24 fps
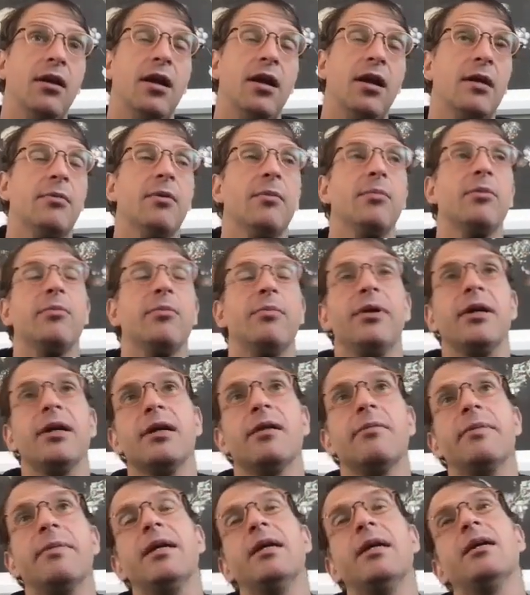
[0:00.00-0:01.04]
I remember being in
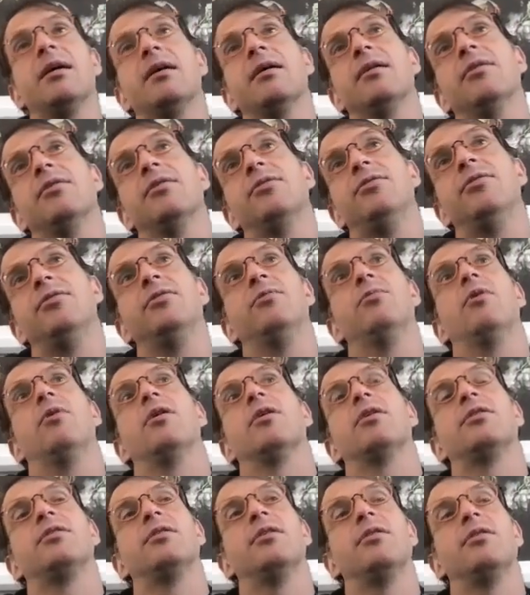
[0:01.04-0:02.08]
a meeting and this dude
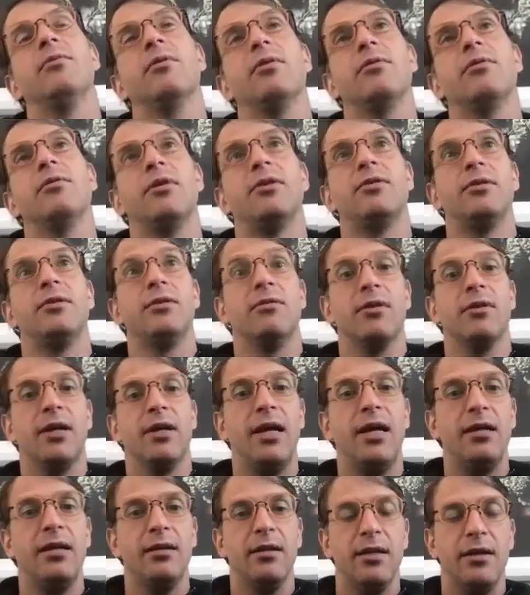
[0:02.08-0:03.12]
walks in with a rusted
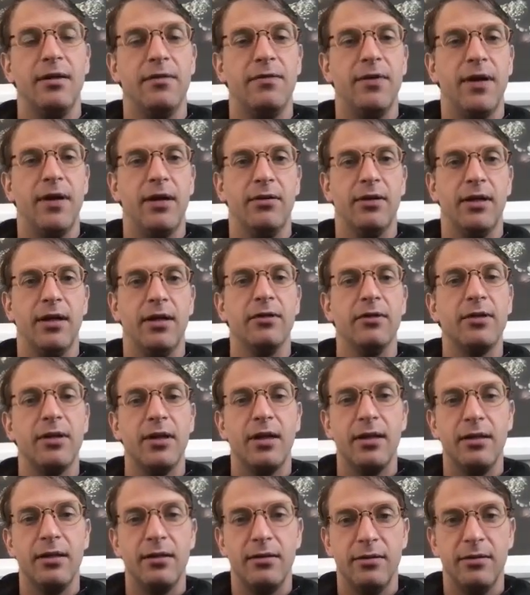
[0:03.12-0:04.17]
grenade that he found
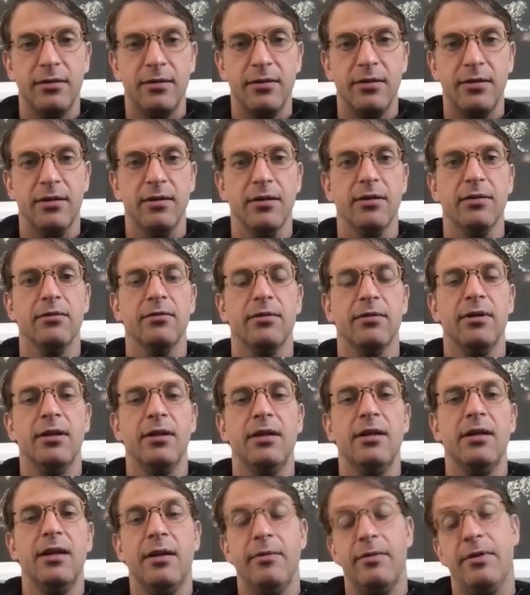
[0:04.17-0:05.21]
outside. You know,
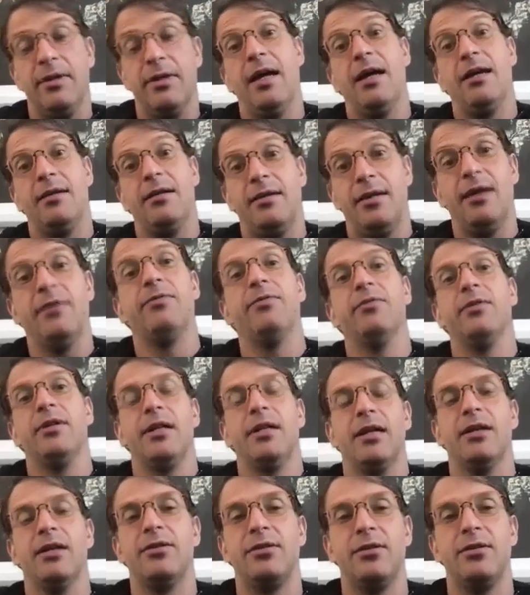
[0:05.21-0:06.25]
I mean, that definitely
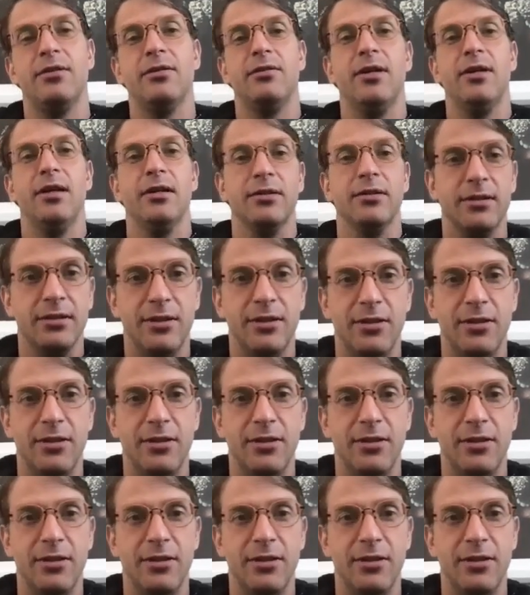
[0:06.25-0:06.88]
gets your attention.